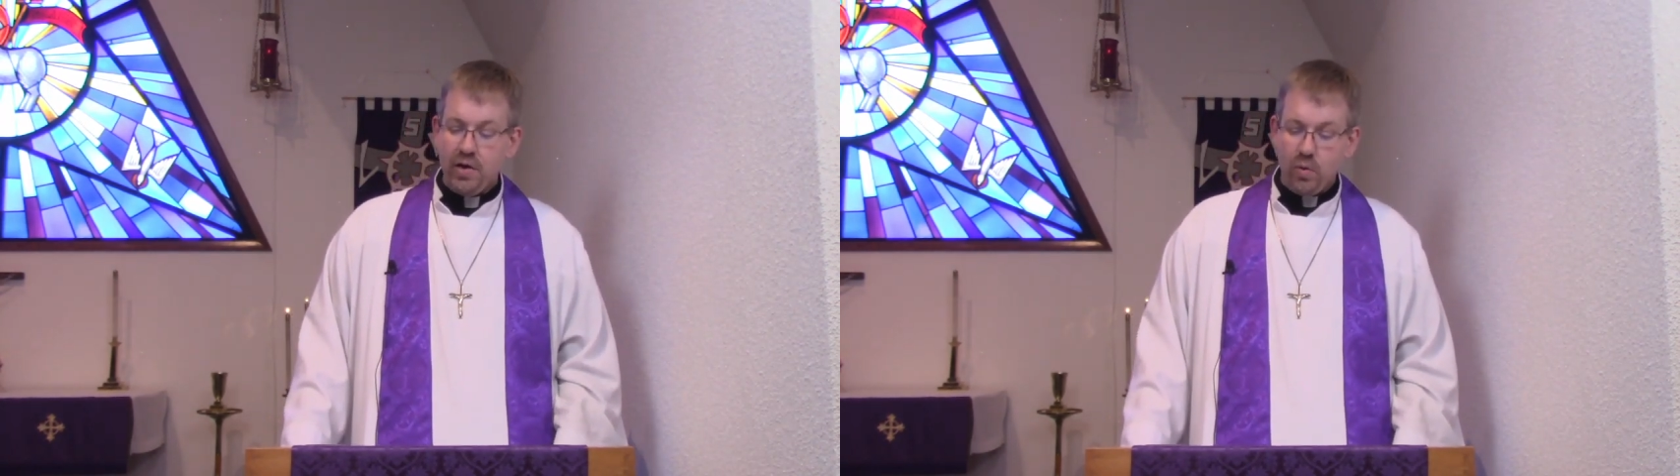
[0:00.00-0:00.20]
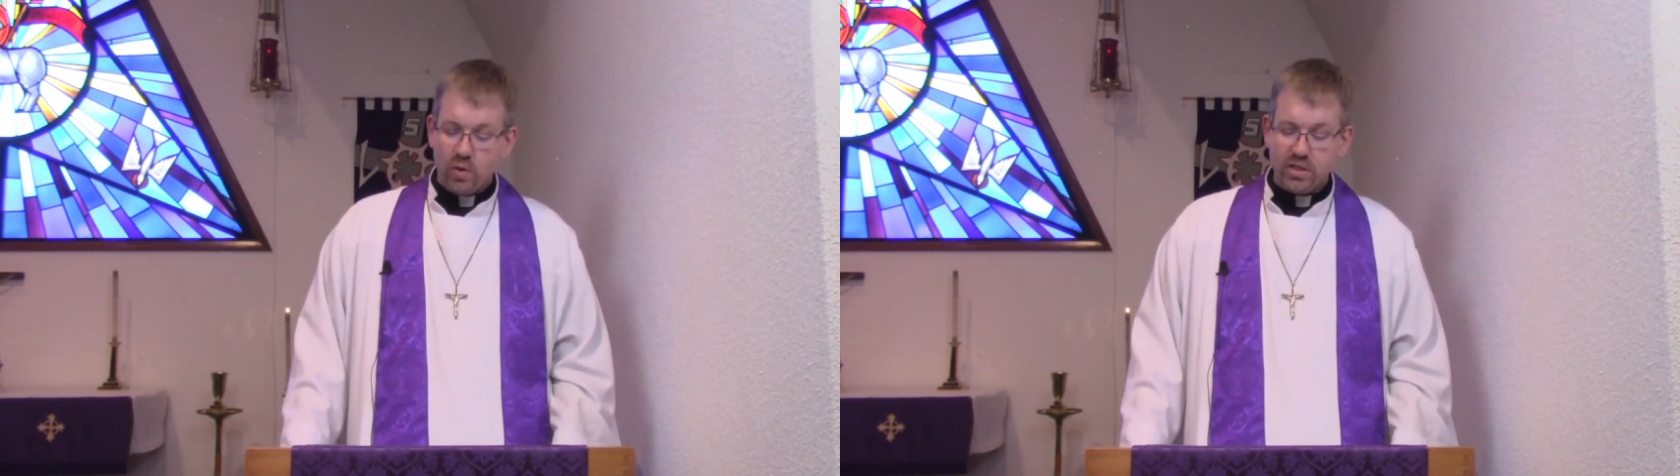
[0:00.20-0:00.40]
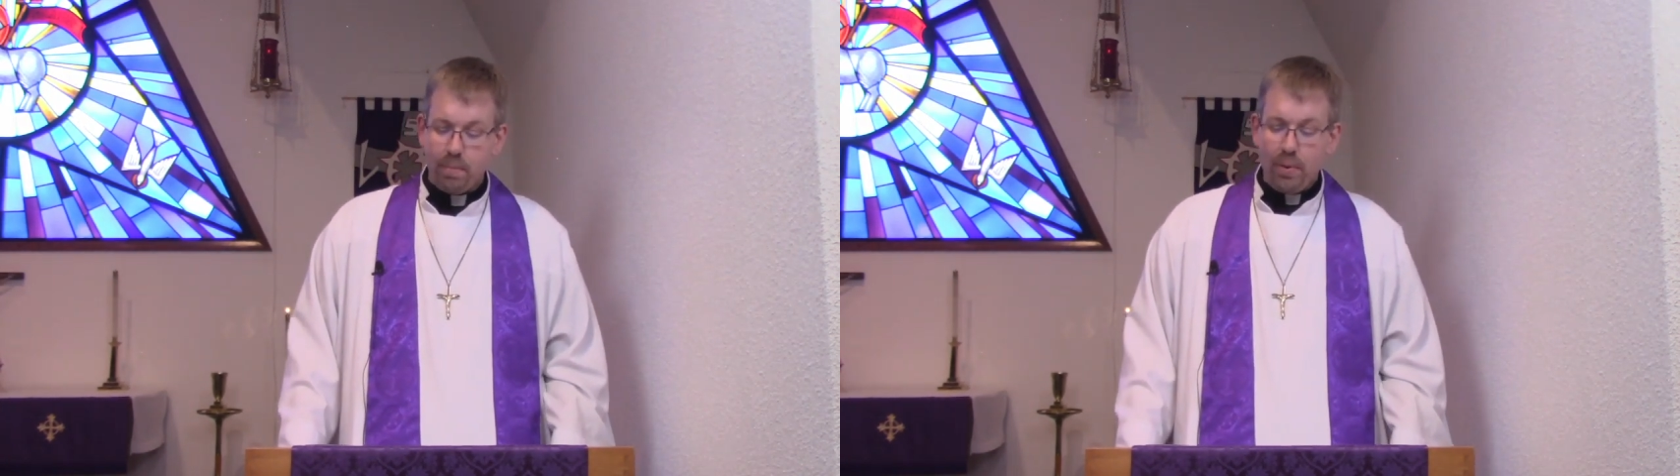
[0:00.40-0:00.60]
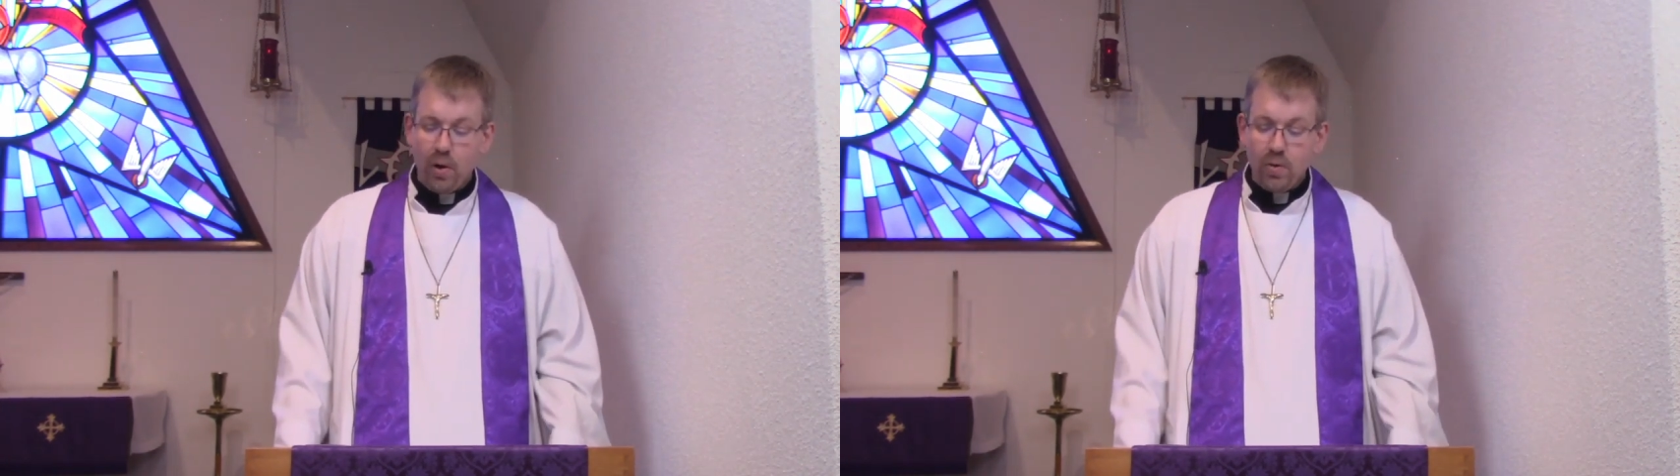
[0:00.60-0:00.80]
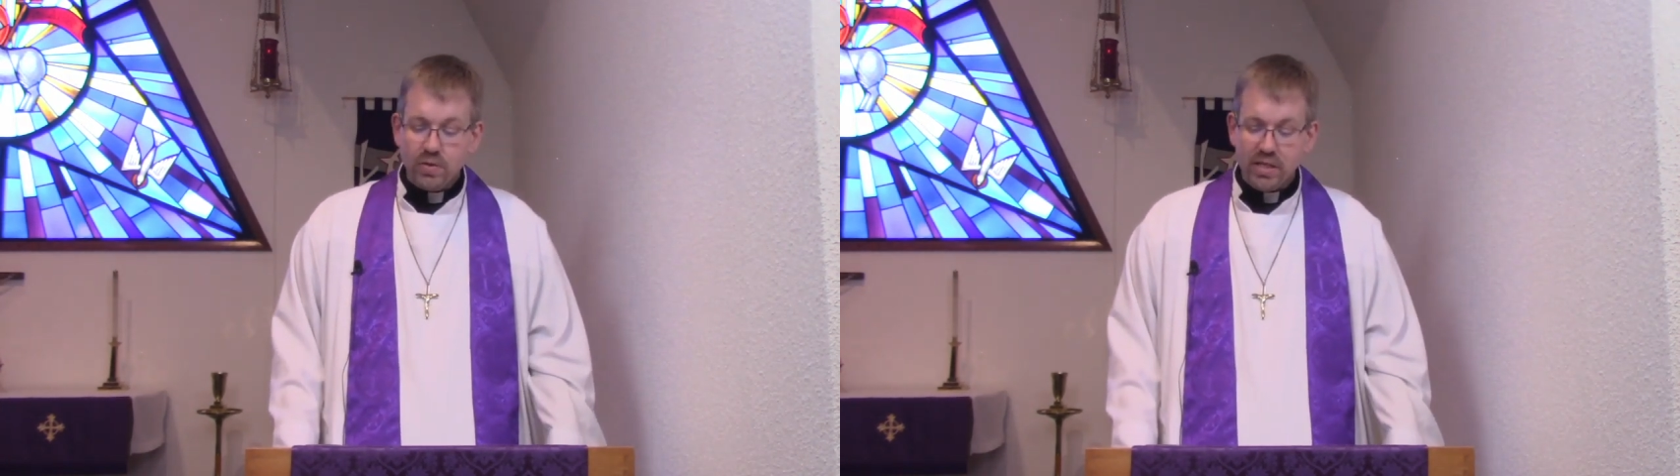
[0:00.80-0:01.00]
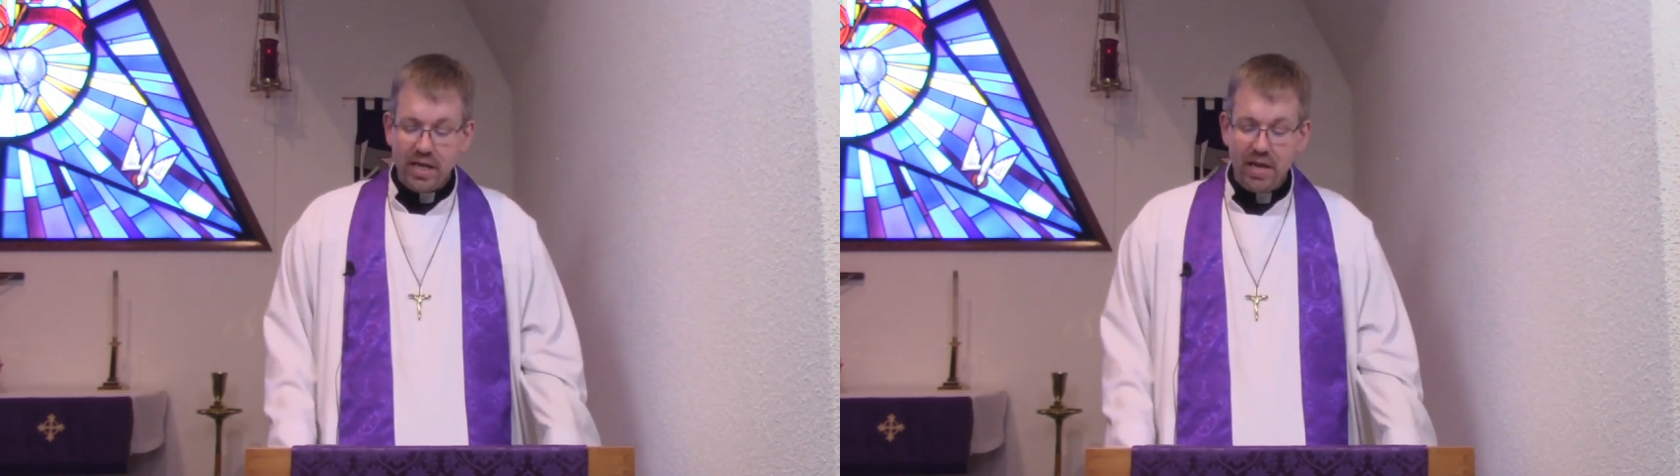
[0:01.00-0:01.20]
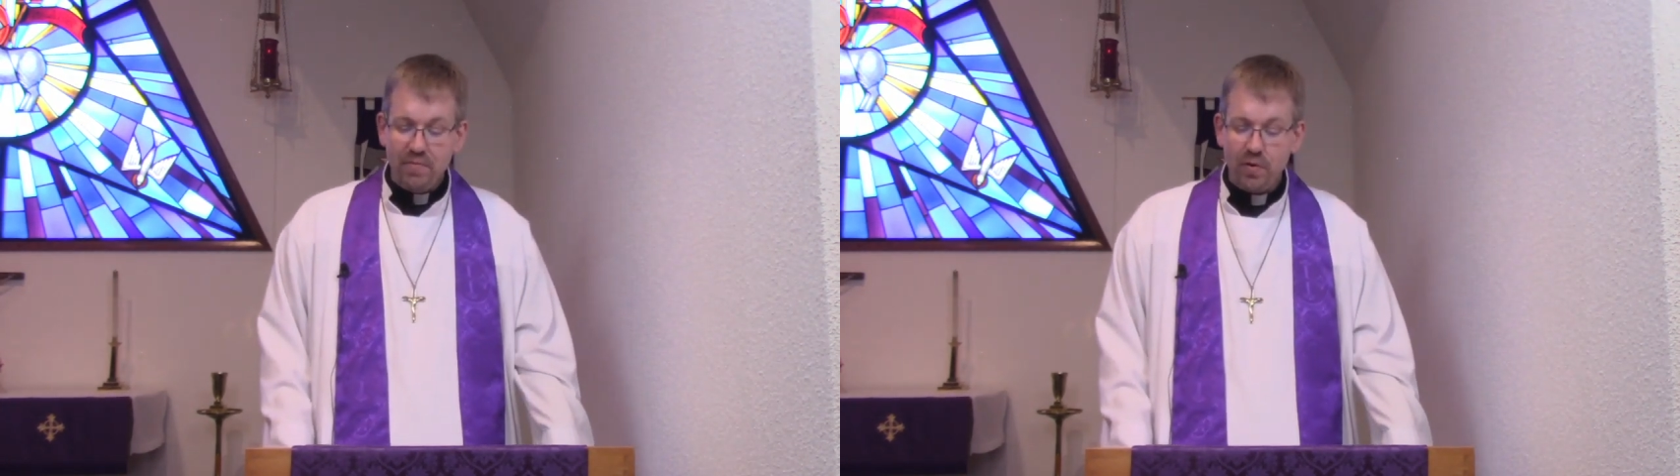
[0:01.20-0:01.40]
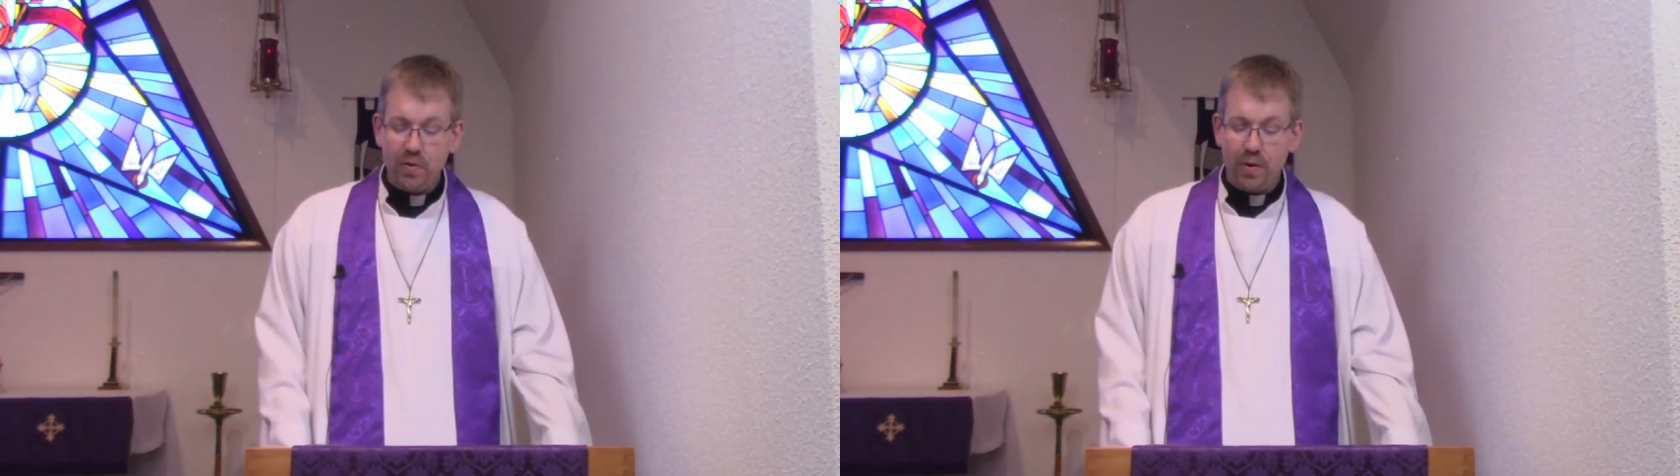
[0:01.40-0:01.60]
nor suppose the
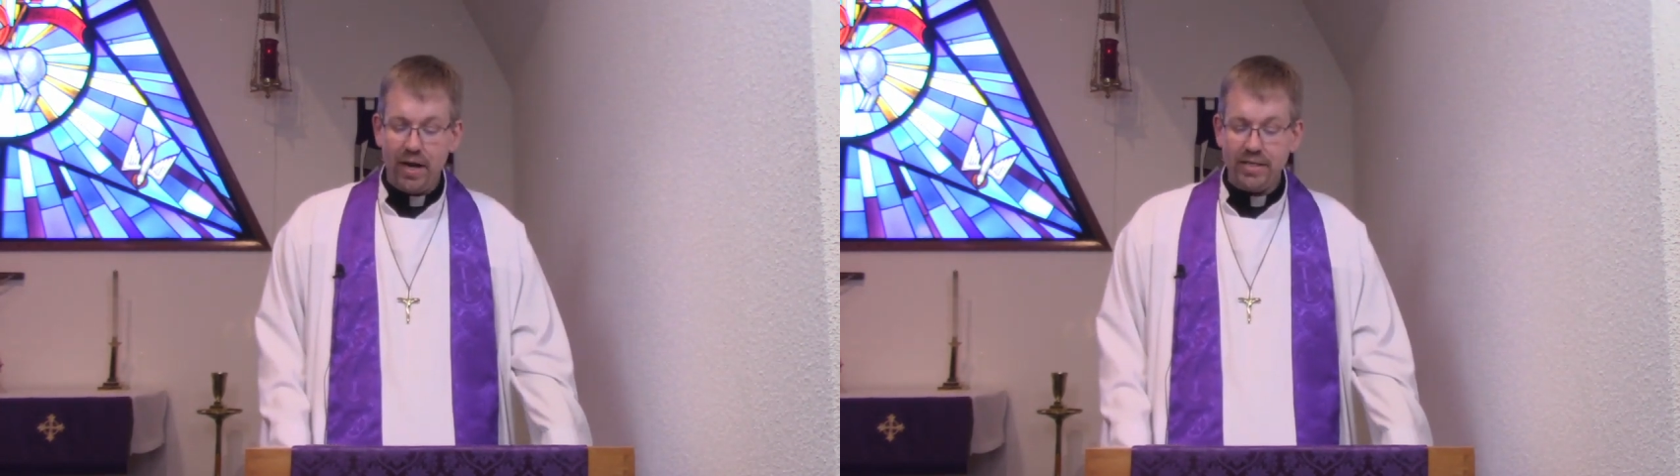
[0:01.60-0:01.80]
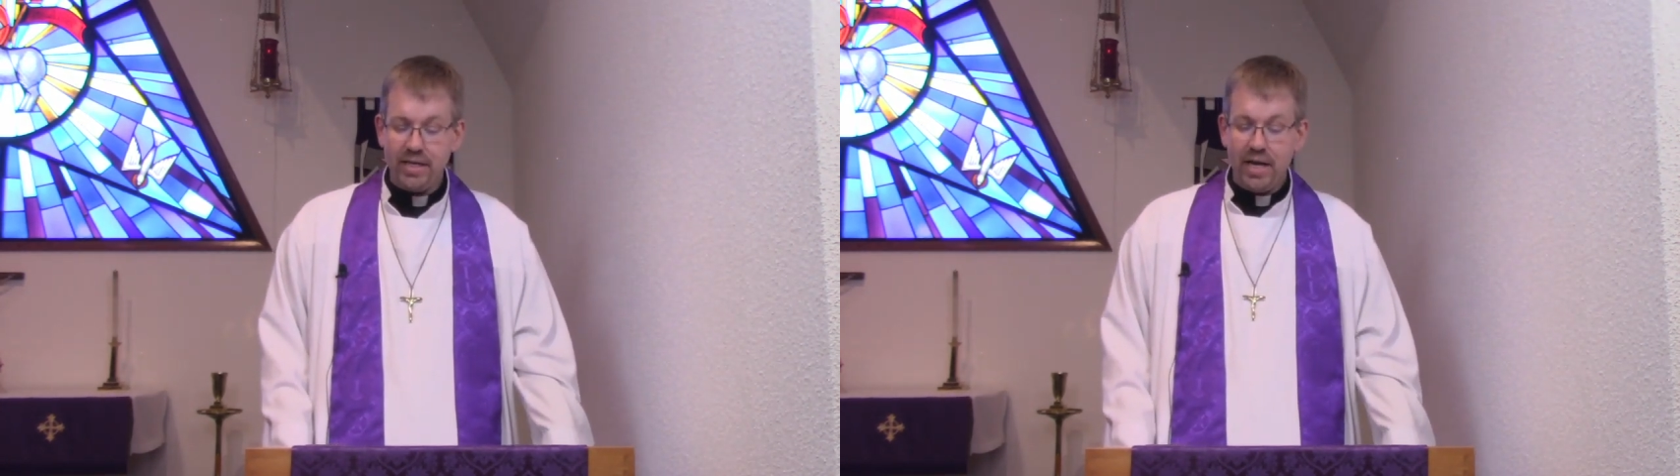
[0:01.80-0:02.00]
evil great,